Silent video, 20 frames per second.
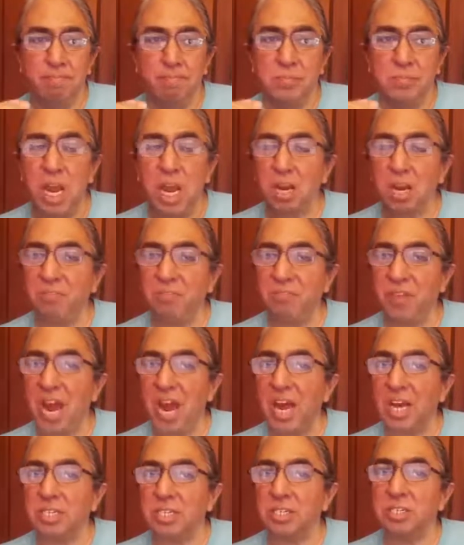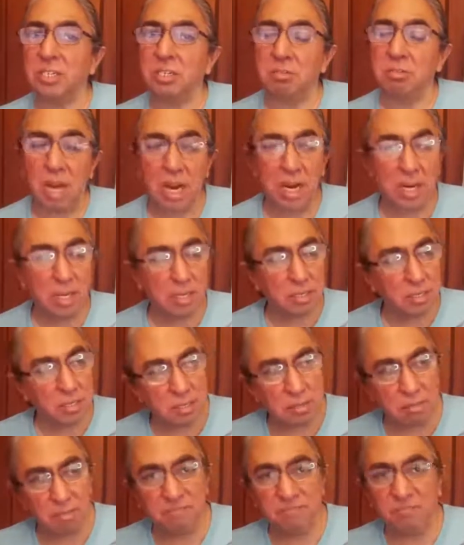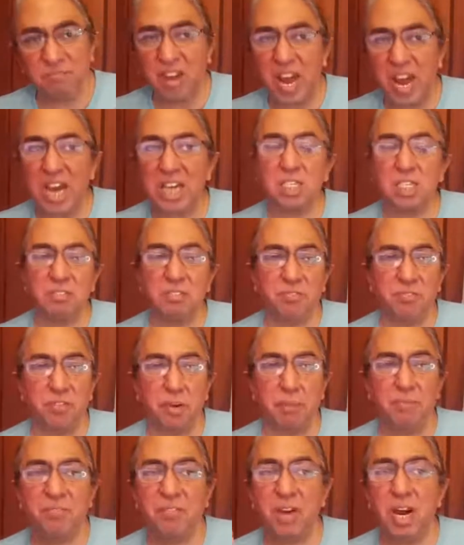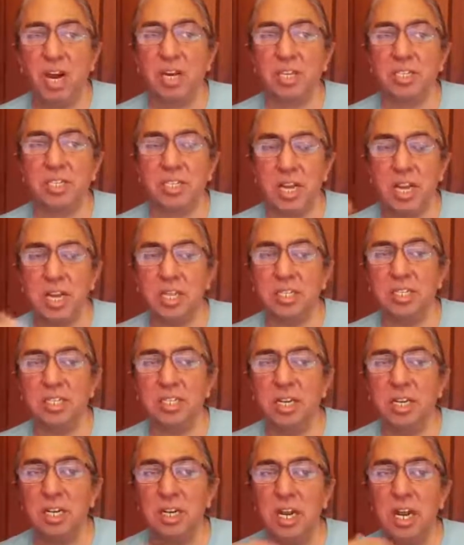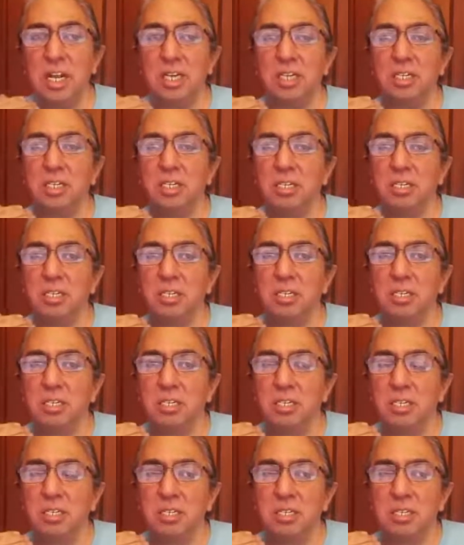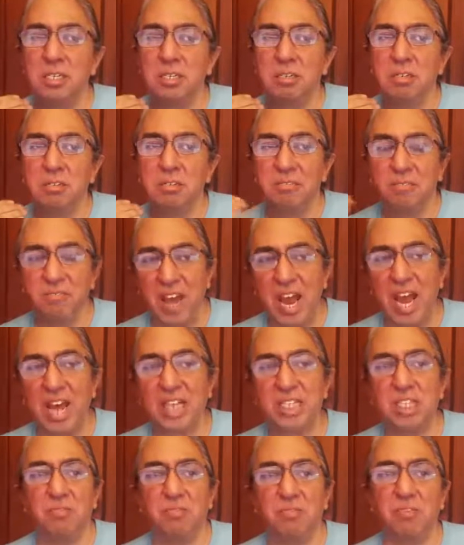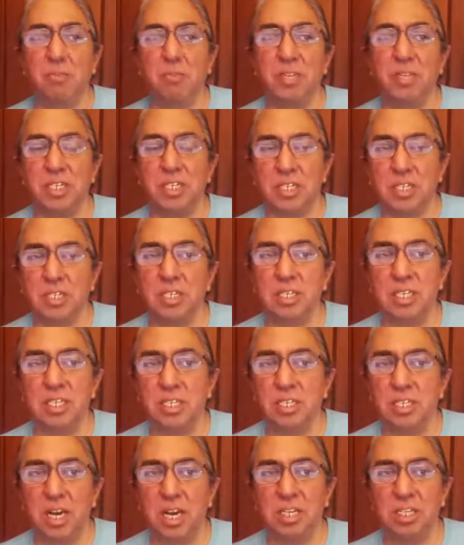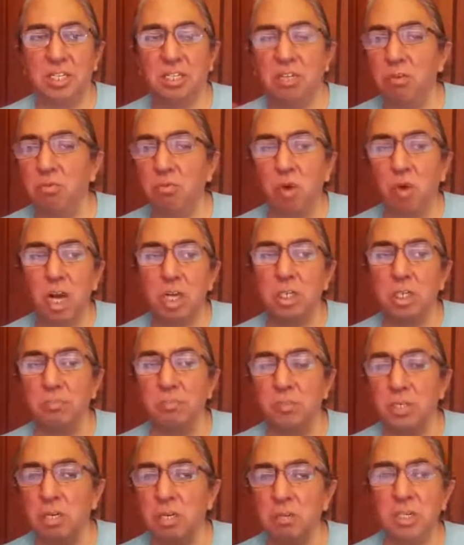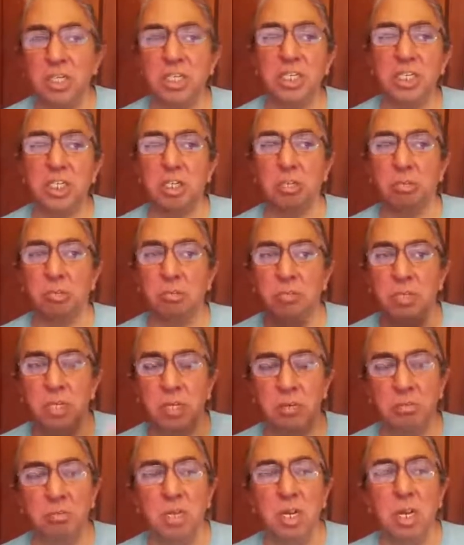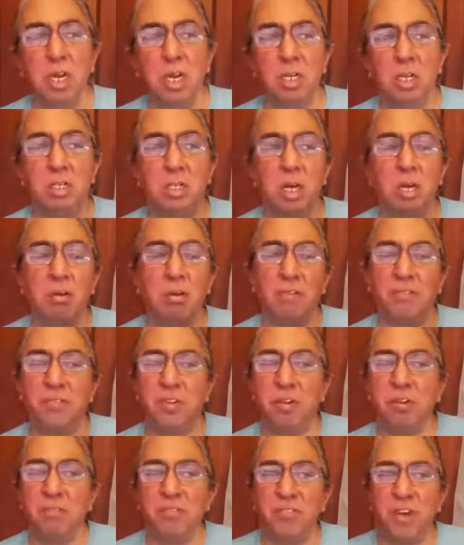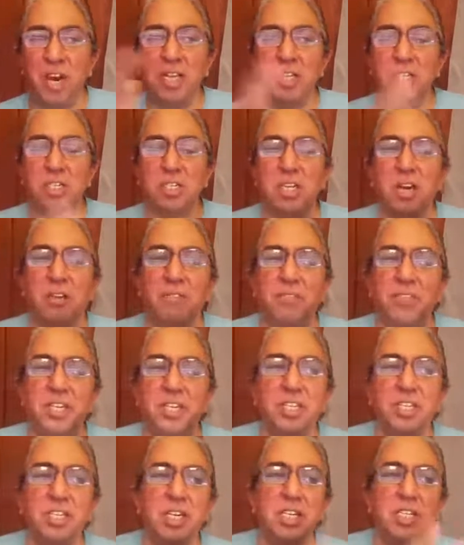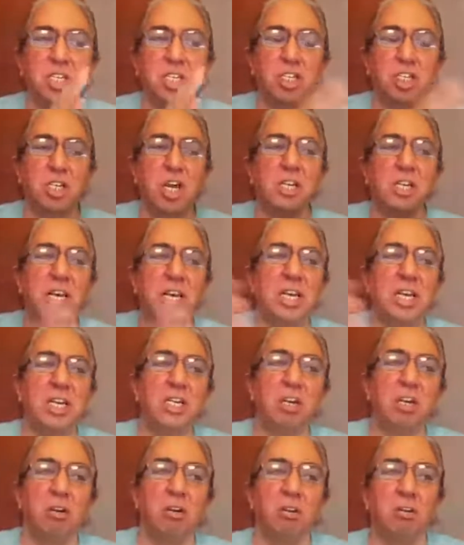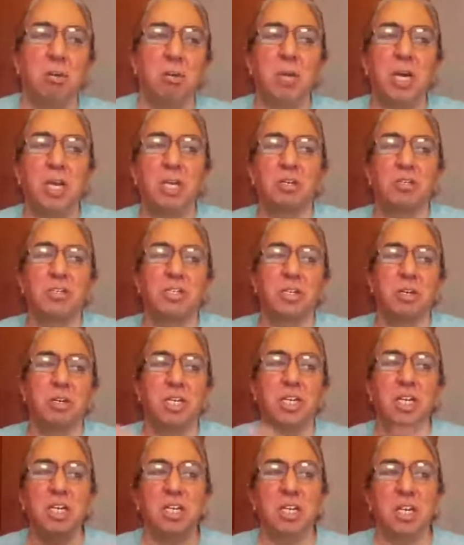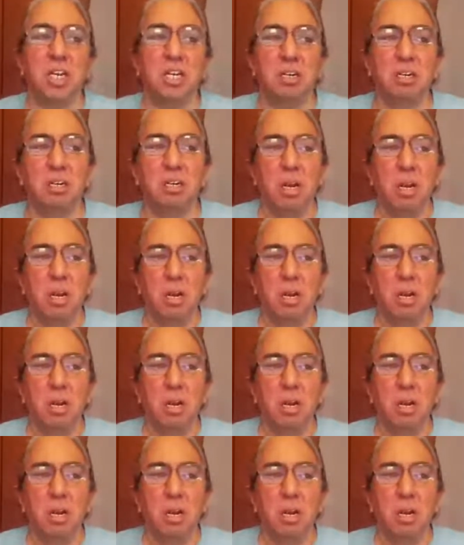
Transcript: take a fast, right? Fast from Fox and CNN. Fast from these sites. Don't watch them. Don't listen to them. Don't. If you find yourself listening to Sean Hannity or Laura Meadows or any of the other